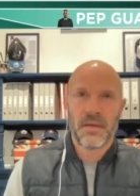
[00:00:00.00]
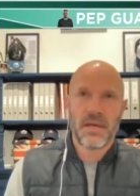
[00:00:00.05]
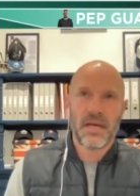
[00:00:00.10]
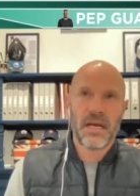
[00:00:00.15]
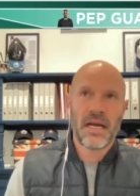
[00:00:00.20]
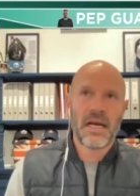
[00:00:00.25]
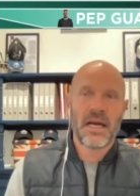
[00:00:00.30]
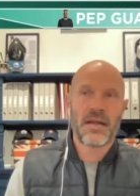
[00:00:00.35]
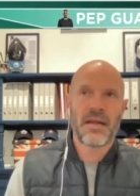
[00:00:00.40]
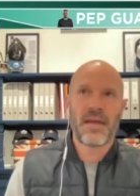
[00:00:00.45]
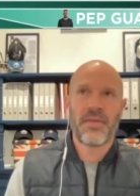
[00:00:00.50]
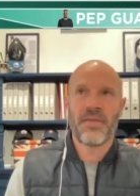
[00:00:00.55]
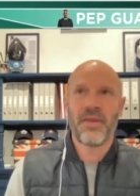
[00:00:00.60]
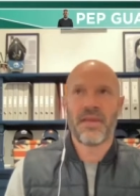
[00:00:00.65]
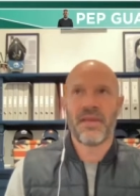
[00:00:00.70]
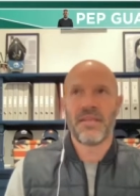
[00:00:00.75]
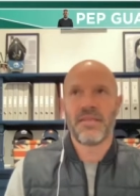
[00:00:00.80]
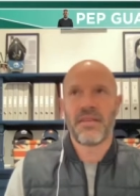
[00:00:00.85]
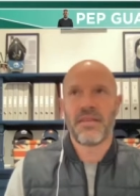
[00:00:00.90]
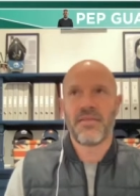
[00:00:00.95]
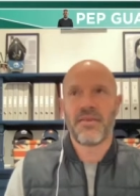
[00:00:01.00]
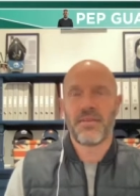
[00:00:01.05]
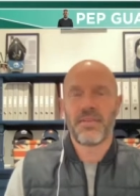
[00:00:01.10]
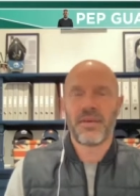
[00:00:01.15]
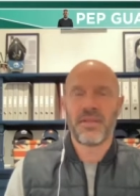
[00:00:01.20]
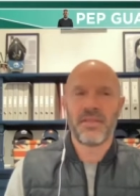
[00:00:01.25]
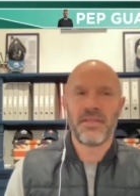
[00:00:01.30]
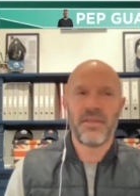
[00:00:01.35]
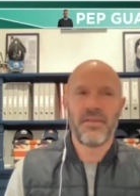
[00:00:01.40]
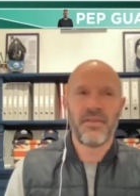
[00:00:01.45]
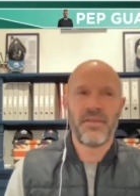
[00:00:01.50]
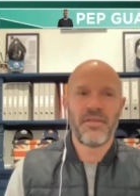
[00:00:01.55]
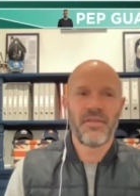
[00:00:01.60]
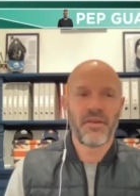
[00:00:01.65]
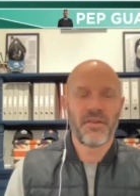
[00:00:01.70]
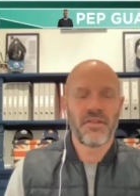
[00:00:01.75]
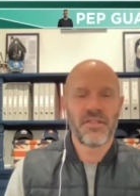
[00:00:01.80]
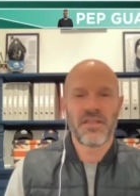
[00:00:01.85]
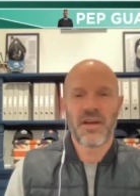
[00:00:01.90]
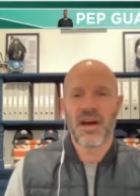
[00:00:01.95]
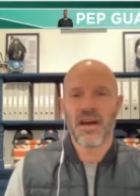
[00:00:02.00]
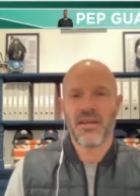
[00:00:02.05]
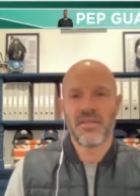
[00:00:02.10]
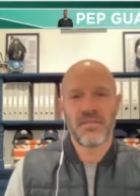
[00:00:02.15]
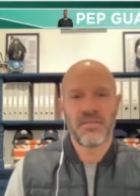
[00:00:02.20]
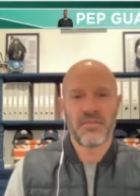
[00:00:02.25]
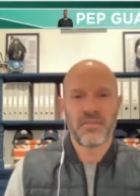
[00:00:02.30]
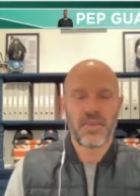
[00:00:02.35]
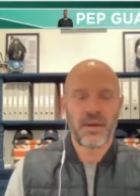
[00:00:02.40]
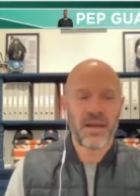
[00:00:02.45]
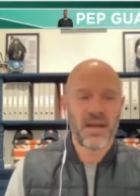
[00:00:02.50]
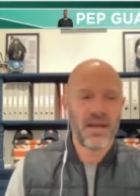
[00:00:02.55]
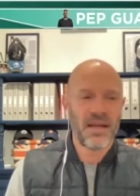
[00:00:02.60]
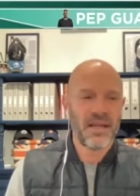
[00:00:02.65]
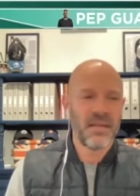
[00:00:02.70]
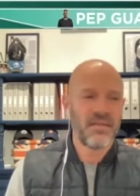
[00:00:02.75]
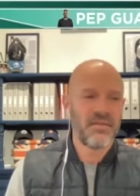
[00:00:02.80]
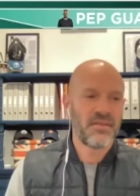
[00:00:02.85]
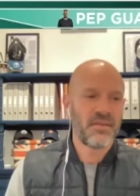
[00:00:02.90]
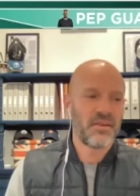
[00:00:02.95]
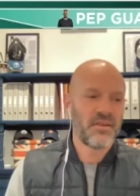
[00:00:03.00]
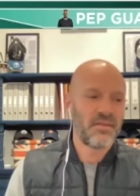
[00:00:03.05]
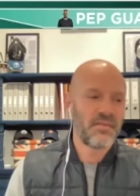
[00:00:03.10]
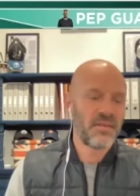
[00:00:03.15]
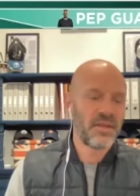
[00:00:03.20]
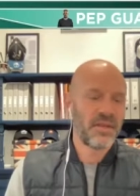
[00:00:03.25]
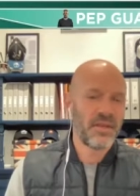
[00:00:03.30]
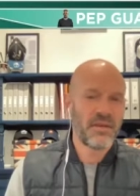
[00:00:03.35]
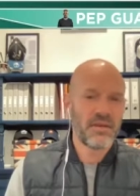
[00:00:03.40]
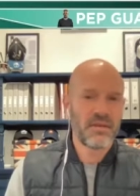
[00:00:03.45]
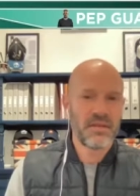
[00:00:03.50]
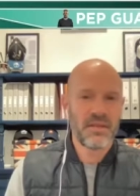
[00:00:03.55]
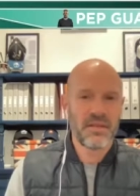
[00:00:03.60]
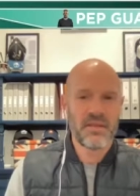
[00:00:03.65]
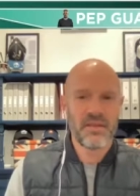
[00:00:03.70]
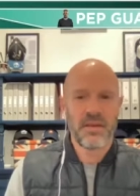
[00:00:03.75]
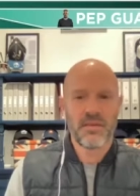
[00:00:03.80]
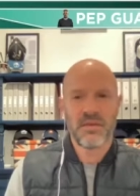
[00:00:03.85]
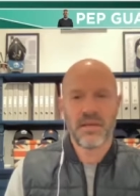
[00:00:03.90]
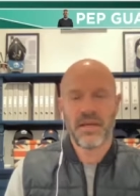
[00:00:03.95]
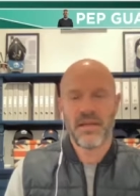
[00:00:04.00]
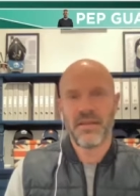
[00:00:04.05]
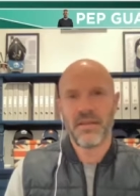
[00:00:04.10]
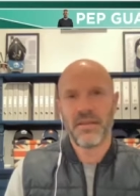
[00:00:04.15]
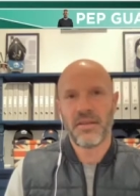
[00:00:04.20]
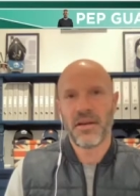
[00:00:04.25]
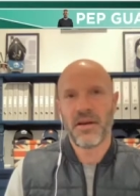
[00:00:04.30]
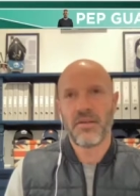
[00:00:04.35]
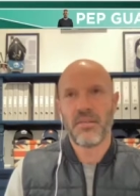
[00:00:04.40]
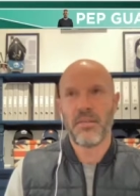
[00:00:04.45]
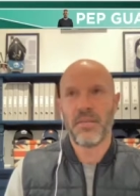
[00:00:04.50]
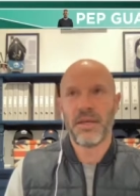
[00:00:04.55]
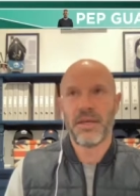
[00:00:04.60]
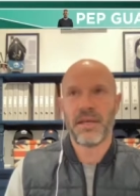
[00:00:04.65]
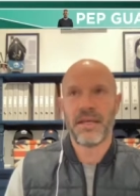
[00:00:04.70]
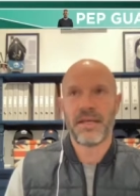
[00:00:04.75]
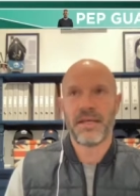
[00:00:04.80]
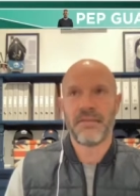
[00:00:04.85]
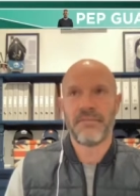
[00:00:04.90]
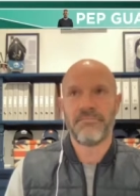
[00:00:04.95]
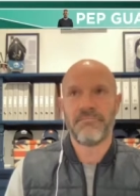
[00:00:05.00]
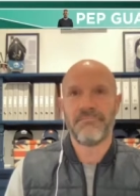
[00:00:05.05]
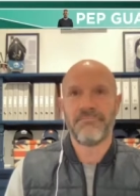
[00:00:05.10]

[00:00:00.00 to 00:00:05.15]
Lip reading: I think it's difficult because you've got styles of play. You've got, you can't pick